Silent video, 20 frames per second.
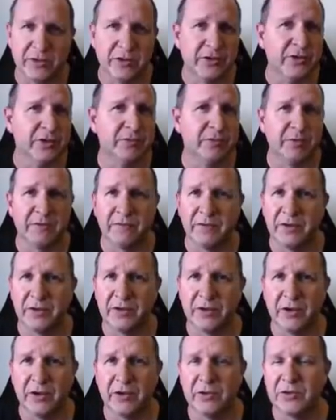it, could be a
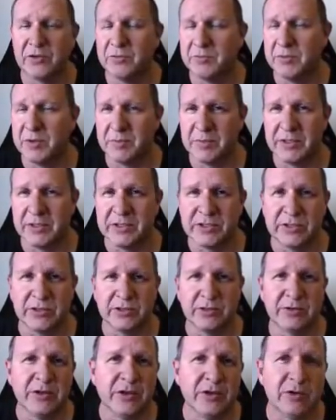video, could be a
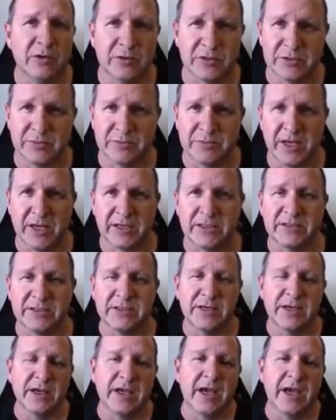picture or some text,